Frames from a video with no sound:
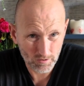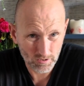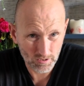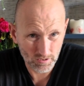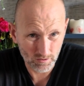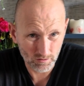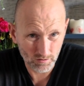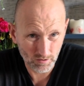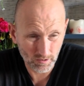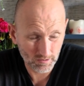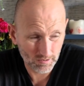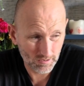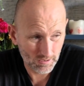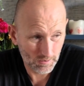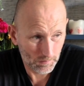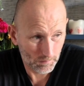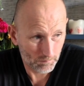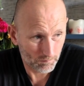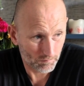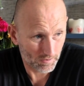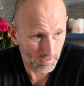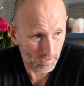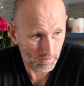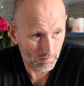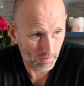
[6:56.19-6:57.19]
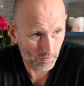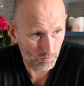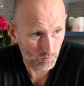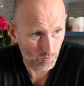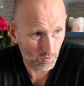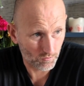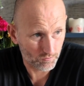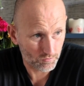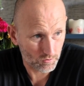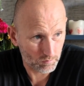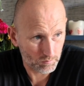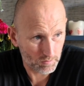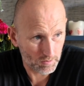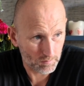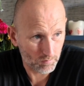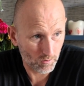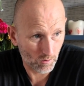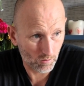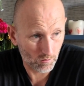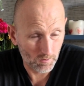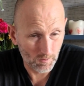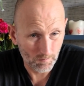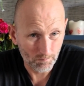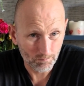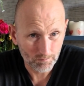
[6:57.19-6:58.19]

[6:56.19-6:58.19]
You know, I know a few people